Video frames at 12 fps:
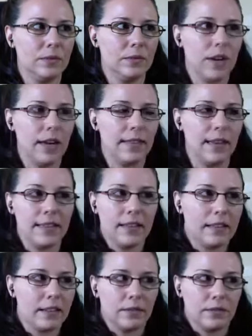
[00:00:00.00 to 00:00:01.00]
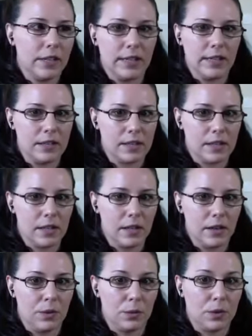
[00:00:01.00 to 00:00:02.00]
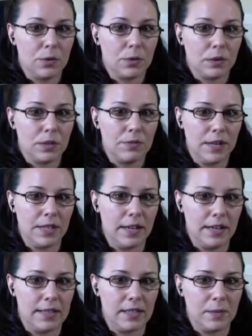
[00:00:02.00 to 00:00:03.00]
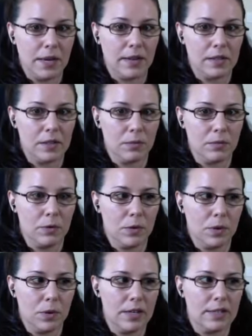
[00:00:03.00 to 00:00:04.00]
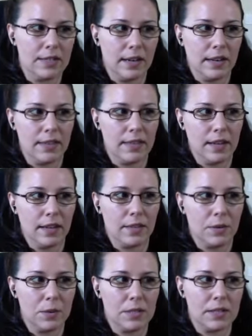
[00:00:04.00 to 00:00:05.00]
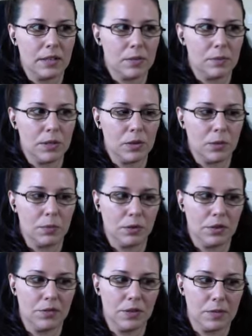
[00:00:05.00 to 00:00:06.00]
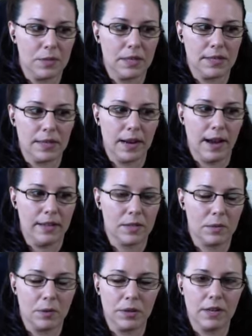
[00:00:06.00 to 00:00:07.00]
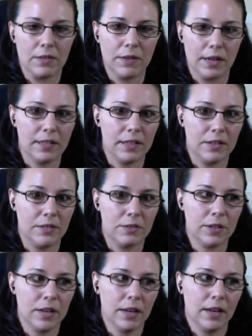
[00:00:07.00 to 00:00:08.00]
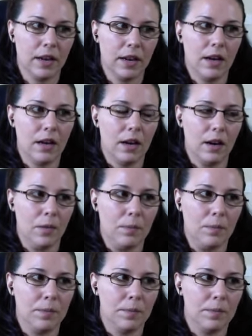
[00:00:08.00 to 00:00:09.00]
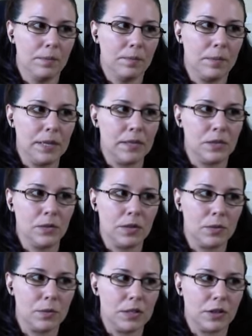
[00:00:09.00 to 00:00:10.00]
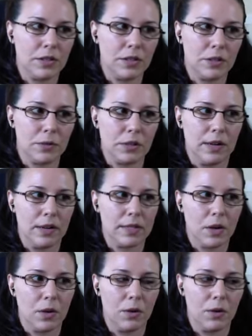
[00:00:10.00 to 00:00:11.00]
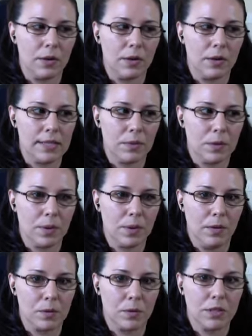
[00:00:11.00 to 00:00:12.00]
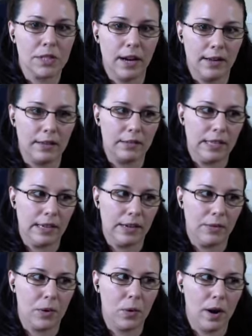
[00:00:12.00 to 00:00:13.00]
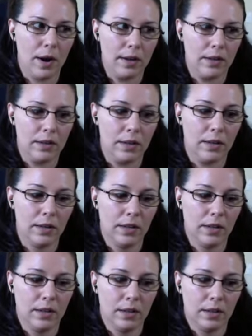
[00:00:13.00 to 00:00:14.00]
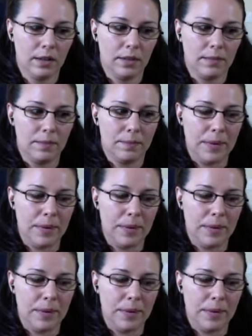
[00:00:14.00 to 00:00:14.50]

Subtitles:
I think that like it's a really, really fantastic mechanism for what it is. And I think the reason it's been so prolific is because it has been really effective. Sure. But as soon as we started to realize, oh, okay, some of the problems we're tackling require by